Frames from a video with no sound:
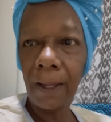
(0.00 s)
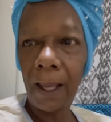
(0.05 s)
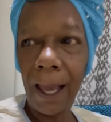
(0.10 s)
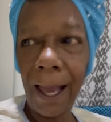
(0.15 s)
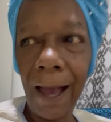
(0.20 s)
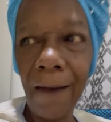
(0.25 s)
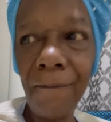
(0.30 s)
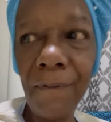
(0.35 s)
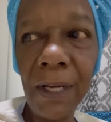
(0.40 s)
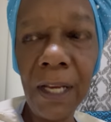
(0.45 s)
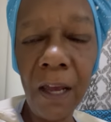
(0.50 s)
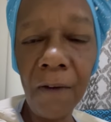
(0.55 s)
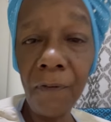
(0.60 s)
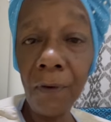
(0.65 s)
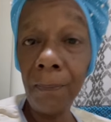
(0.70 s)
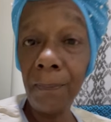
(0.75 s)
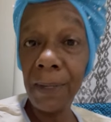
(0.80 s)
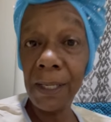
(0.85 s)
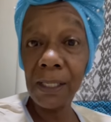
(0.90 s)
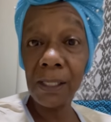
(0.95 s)
I've never
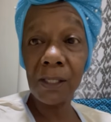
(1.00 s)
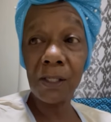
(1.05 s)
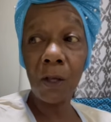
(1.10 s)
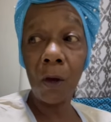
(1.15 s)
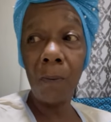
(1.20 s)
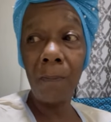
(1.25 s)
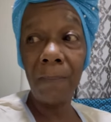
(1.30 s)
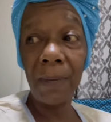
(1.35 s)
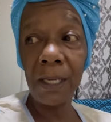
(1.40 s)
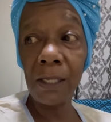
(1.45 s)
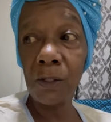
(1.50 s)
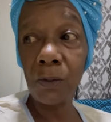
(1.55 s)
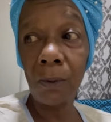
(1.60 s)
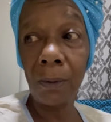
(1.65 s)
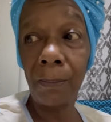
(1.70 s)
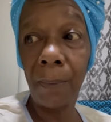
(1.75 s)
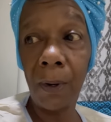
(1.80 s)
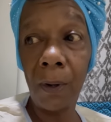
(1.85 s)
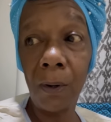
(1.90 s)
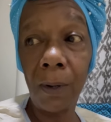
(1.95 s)
been so
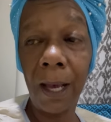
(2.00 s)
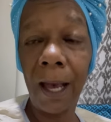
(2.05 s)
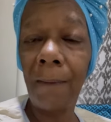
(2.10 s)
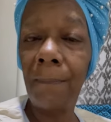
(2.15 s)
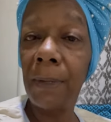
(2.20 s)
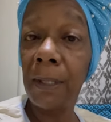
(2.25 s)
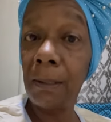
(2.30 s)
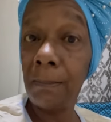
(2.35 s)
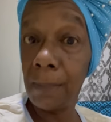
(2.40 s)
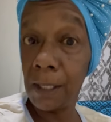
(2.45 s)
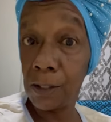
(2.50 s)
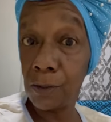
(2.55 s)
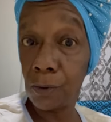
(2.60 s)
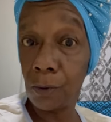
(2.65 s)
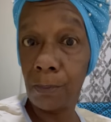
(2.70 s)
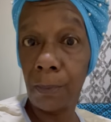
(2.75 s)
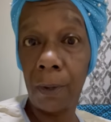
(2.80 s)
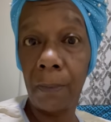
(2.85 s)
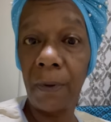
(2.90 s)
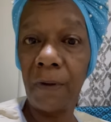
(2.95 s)
miserable. I've been
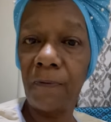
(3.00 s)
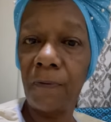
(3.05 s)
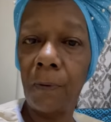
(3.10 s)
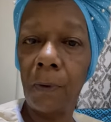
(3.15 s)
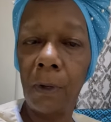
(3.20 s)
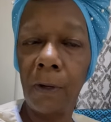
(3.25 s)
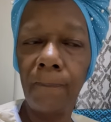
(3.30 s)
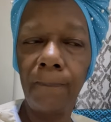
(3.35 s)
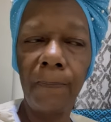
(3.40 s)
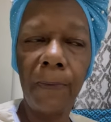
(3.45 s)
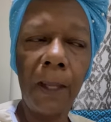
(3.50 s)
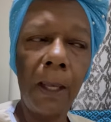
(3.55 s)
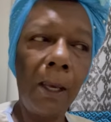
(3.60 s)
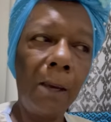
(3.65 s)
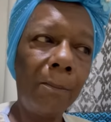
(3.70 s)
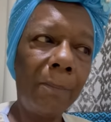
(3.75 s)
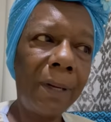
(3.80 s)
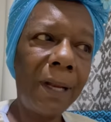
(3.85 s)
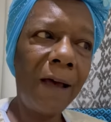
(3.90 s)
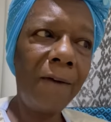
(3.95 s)
miserable before,
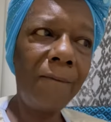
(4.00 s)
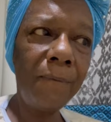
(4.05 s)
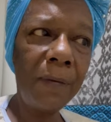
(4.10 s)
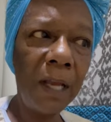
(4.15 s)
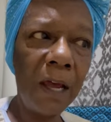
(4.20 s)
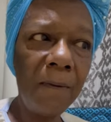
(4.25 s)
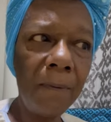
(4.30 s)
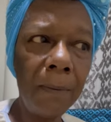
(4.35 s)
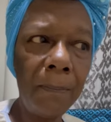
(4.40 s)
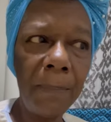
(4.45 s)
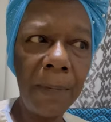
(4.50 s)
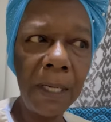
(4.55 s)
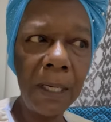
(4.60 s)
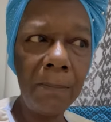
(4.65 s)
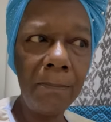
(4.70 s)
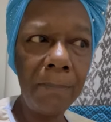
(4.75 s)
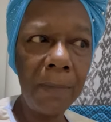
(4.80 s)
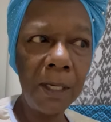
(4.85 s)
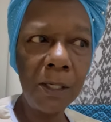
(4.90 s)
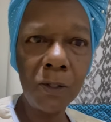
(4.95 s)
but I've never
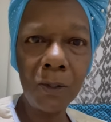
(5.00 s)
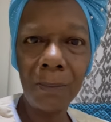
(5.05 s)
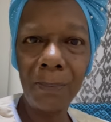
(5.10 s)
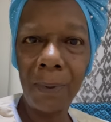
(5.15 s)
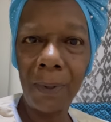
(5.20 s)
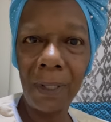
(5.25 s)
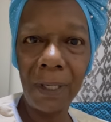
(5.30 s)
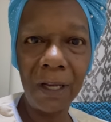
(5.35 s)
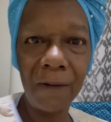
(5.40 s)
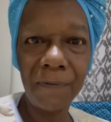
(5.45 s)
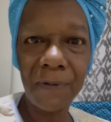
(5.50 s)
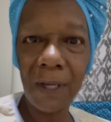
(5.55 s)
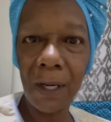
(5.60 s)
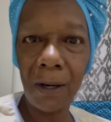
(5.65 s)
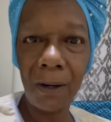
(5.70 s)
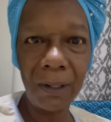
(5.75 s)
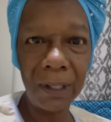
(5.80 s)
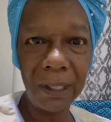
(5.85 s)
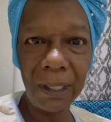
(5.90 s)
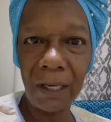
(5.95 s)
been miserable enough to
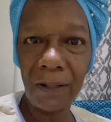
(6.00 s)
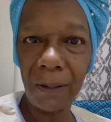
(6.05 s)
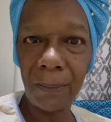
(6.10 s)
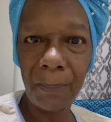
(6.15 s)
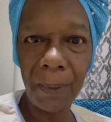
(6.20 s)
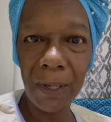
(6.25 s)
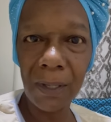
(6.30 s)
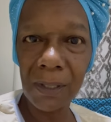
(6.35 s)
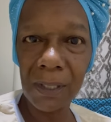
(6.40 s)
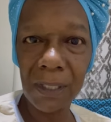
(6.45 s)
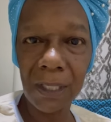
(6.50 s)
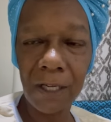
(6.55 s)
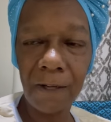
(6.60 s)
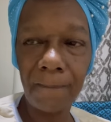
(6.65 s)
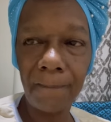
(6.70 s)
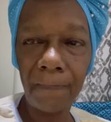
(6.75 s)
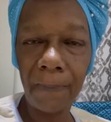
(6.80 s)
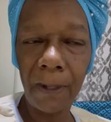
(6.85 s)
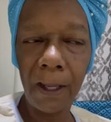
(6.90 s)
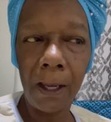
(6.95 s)
hurt another person.
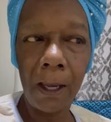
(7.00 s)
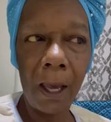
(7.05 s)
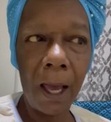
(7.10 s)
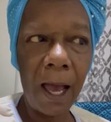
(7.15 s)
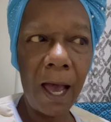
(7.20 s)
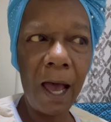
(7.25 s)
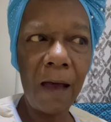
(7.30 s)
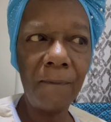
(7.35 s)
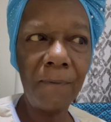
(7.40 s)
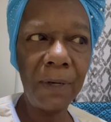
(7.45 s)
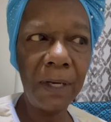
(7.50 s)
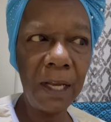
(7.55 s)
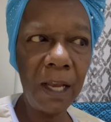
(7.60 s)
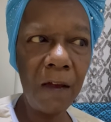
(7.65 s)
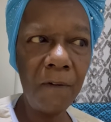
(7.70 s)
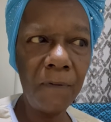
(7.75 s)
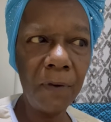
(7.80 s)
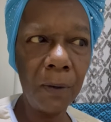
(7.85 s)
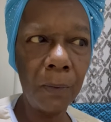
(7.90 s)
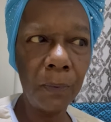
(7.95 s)
I've
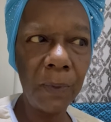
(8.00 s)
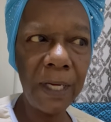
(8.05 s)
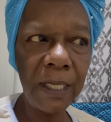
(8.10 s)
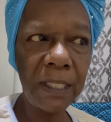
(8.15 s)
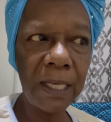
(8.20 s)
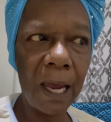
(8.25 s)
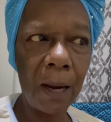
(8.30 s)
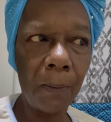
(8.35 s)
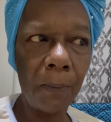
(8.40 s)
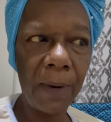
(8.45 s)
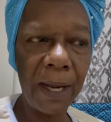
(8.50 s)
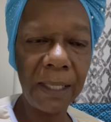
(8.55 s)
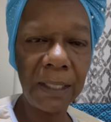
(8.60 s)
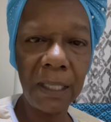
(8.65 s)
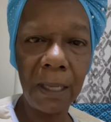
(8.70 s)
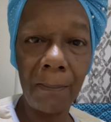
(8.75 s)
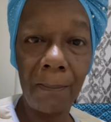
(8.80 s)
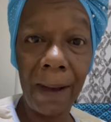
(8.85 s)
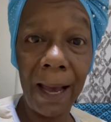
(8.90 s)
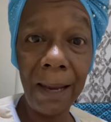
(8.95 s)
never
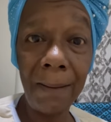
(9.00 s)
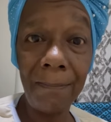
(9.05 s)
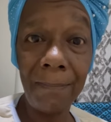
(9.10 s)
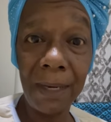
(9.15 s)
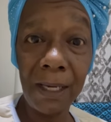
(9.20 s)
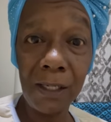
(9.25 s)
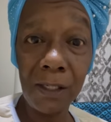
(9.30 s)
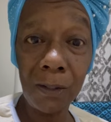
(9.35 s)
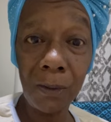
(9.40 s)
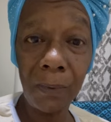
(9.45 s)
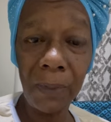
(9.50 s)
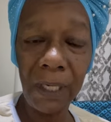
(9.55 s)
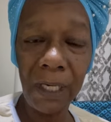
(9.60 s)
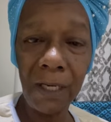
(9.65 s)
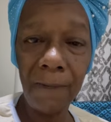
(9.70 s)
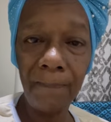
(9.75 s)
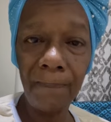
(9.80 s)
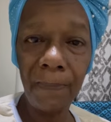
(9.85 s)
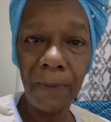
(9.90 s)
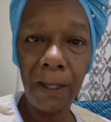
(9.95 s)
redirected my misery
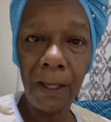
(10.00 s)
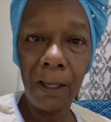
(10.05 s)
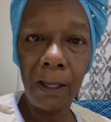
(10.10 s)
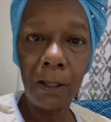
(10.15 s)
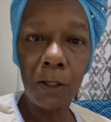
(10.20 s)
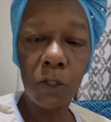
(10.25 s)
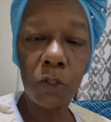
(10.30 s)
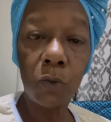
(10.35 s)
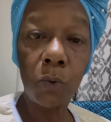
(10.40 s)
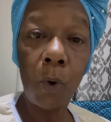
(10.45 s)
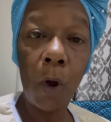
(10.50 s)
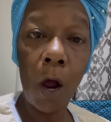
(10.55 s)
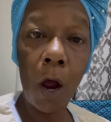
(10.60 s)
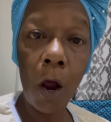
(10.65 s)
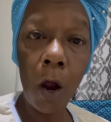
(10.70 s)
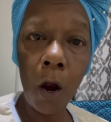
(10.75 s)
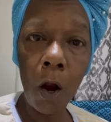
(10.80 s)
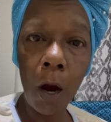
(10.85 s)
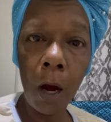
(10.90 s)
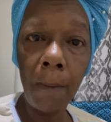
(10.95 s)
to
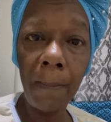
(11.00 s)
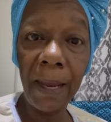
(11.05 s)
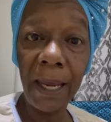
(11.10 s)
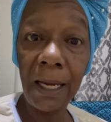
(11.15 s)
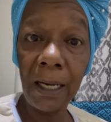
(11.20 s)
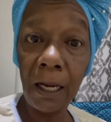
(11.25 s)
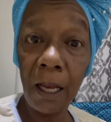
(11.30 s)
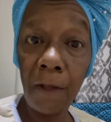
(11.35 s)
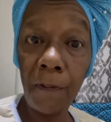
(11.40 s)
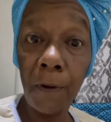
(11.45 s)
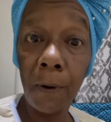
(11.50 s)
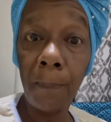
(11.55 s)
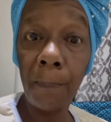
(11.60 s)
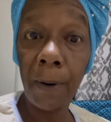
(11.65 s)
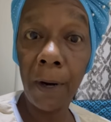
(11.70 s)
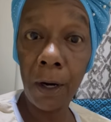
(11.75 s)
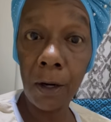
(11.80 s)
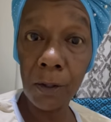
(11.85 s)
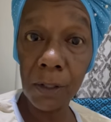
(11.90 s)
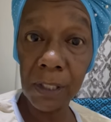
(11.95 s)
harm another
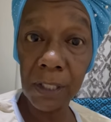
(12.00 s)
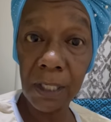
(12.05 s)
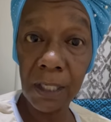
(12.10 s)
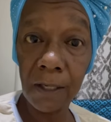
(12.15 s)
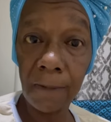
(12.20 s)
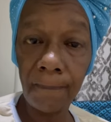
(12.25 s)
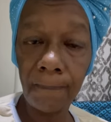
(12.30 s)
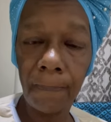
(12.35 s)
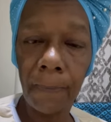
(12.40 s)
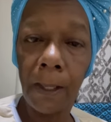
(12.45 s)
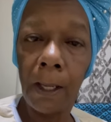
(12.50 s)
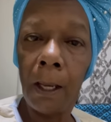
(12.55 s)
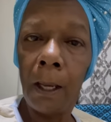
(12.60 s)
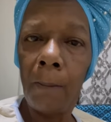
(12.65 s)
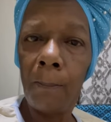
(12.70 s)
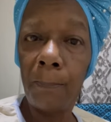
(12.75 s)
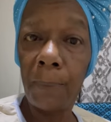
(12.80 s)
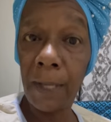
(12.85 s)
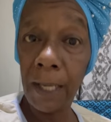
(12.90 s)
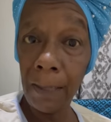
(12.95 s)
person.
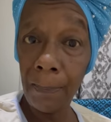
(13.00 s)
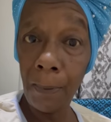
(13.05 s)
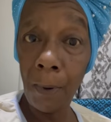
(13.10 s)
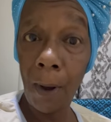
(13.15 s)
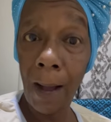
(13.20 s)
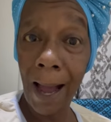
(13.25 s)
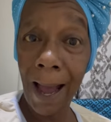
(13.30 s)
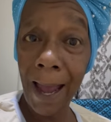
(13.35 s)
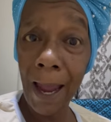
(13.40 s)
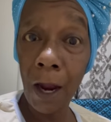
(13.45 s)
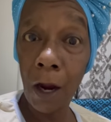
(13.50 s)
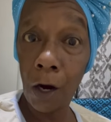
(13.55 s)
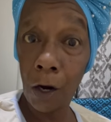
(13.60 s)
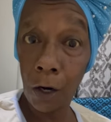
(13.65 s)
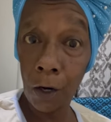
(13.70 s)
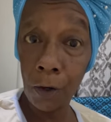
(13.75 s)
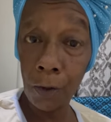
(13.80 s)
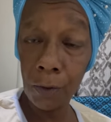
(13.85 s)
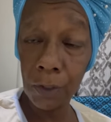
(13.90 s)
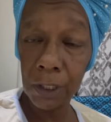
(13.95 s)
People I
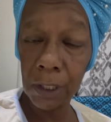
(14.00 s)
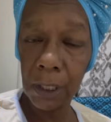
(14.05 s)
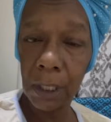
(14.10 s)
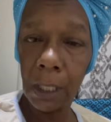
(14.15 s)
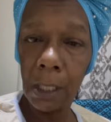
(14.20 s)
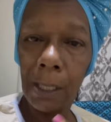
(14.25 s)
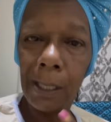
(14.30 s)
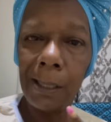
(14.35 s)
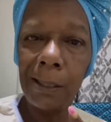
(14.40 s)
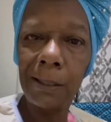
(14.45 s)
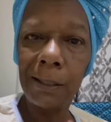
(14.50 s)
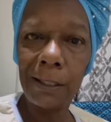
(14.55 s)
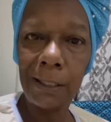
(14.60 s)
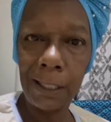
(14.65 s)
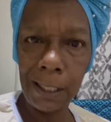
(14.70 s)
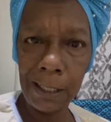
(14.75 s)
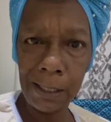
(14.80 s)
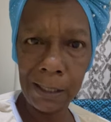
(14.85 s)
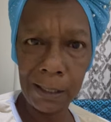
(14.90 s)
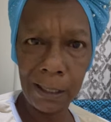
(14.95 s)
hurt
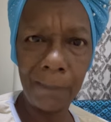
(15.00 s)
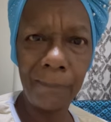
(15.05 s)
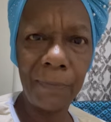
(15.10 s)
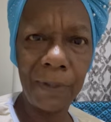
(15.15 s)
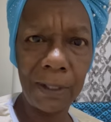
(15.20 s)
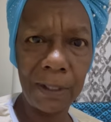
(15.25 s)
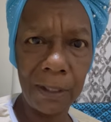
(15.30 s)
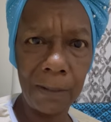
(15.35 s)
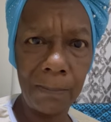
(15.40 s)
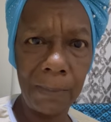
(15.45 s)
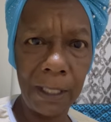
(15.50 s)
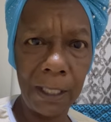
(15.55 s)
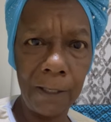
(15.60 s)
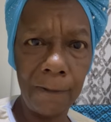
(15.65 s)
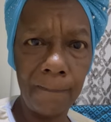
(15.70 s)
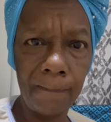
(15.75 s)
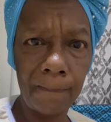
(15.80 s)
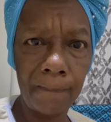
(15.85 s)
did something to me.